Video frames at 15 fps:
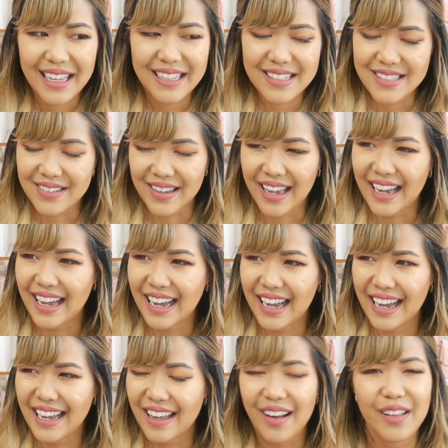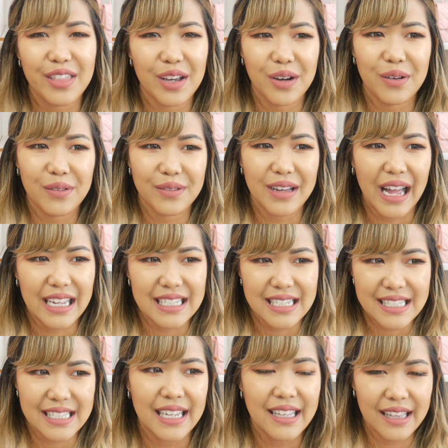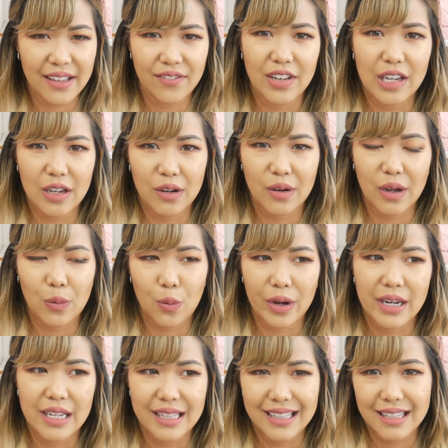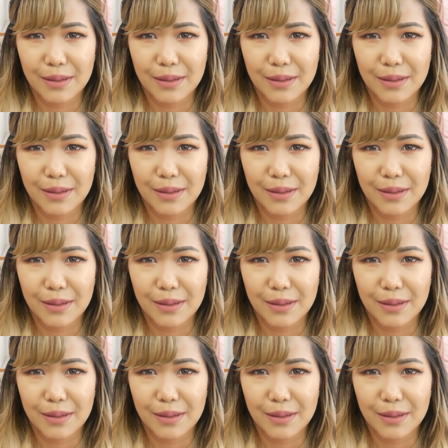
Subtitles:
So yeah, although I did say in that video I wanted